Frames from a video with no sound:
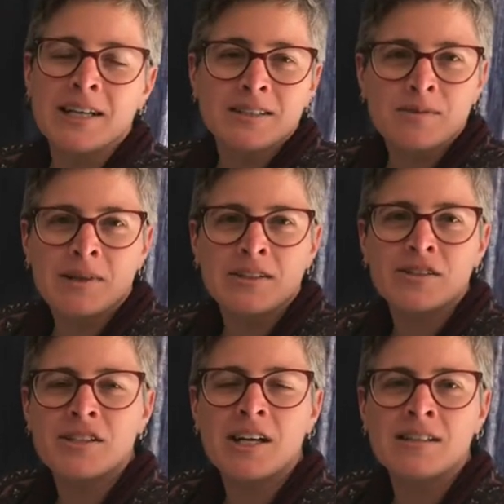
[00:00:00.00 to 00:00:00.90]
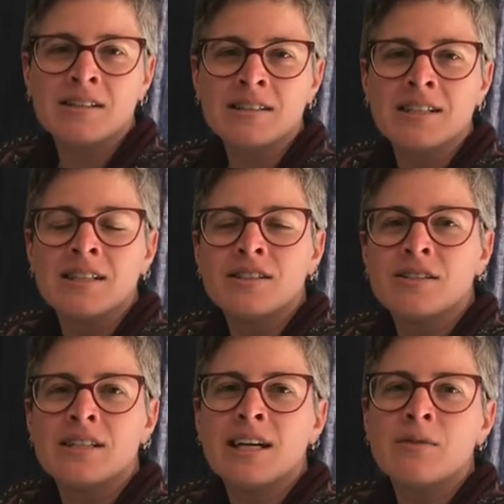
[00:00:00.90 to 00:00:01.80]
back to my new channel.
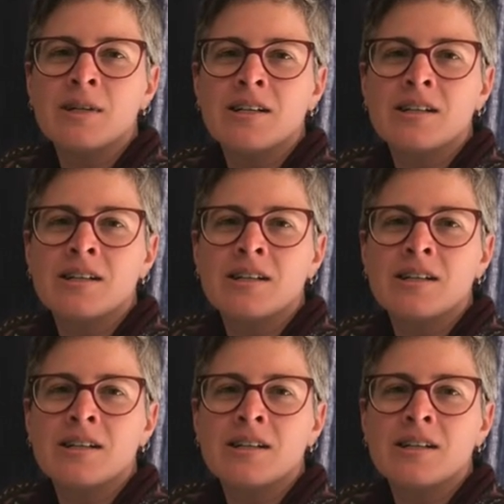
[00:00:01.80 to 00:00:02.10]
Today we're